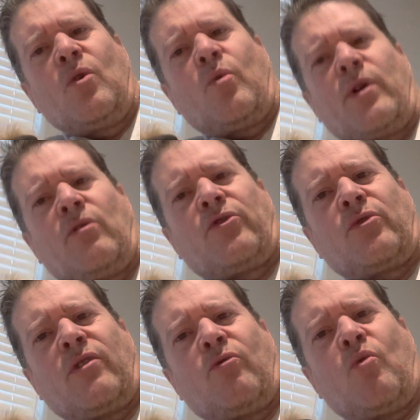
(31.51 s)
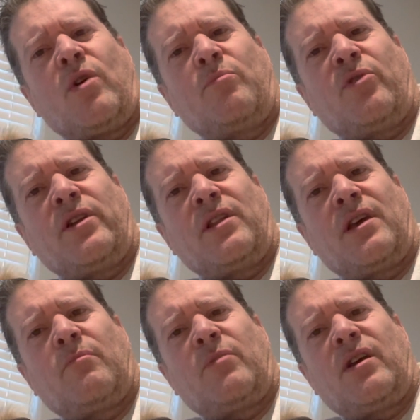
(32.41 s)
We also have one play in
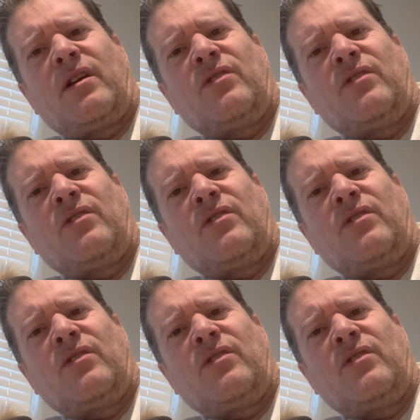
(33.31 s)
the NBA.